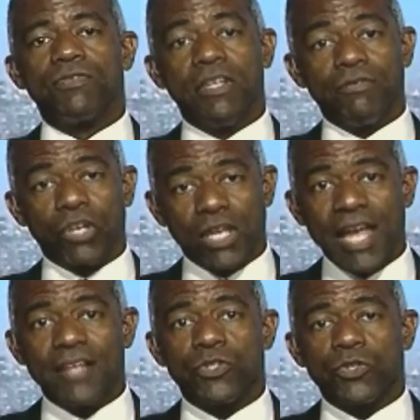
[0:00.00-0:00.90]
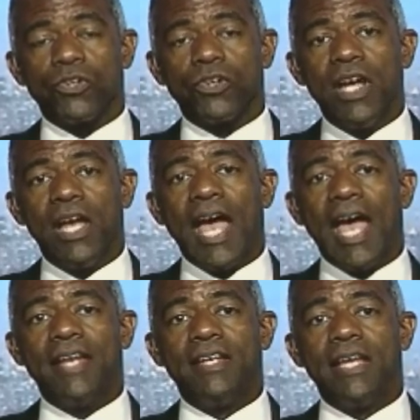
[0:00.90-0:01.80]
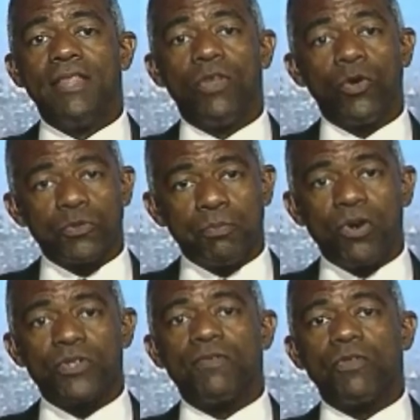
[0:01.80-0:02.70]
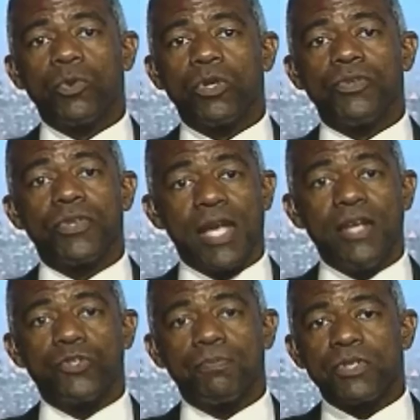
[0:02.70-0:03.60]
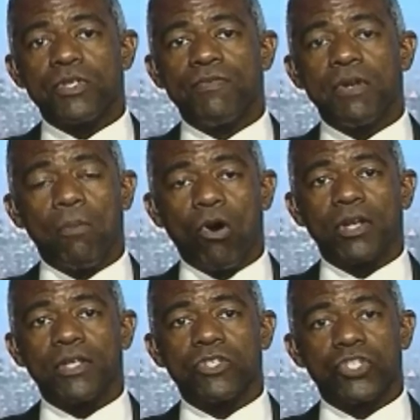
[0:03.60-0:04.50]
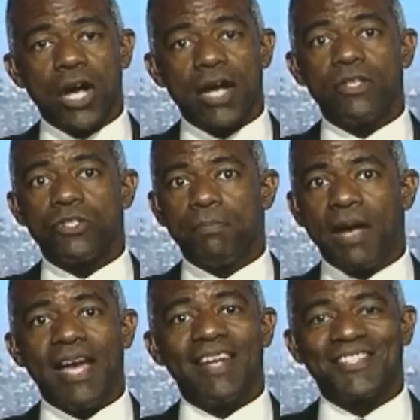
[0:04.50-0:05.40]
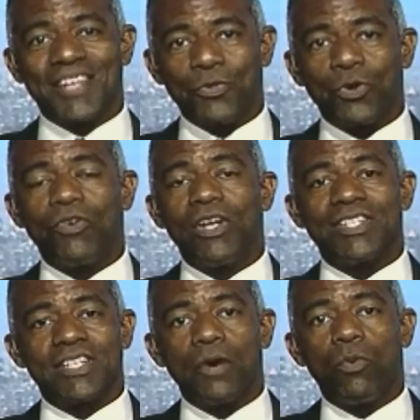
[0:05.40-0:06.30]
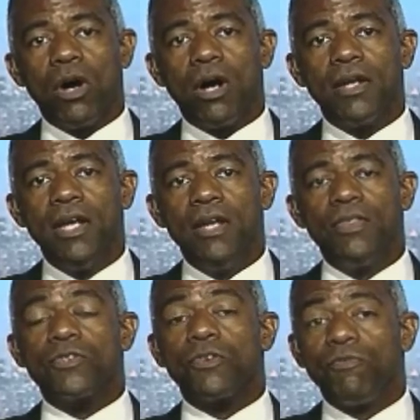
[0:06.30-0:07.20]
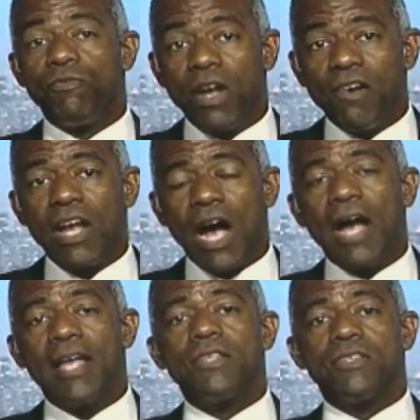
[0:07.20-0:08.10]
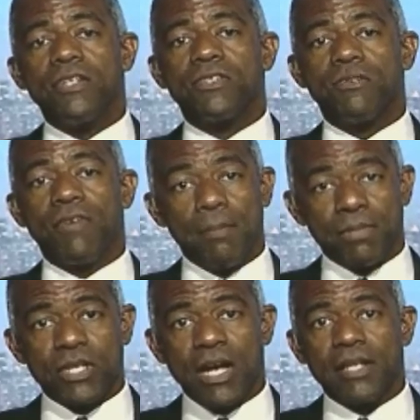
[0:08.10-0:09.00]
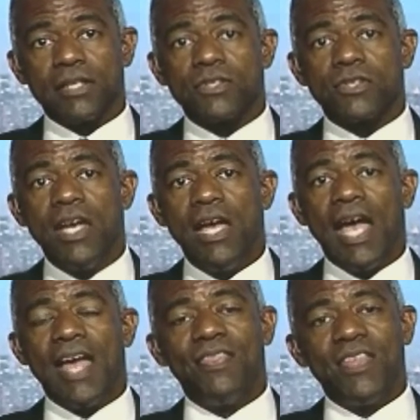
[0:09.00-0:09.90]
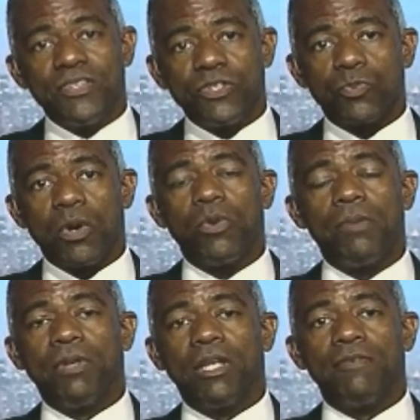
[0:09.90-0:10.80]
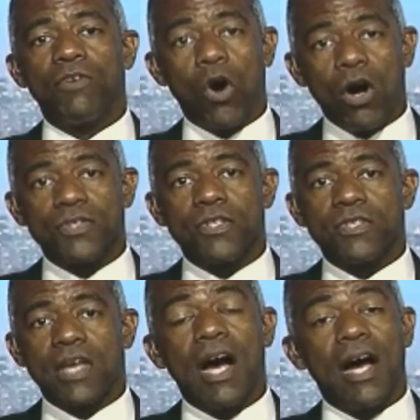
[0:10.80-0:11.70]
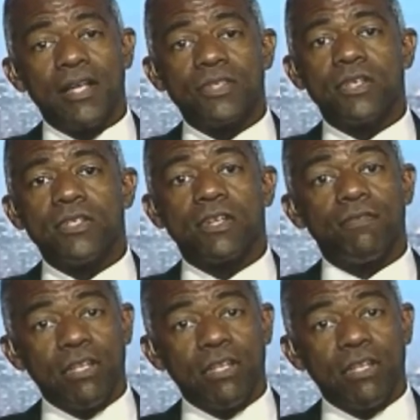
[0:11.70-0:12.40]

of liver cancer. And in those parts of the world, the Asia-Pacific markets, China, Japan, South Korea, Taiwan, there's a very high incidence of hepatitis. And this is what we believe causes the high incidence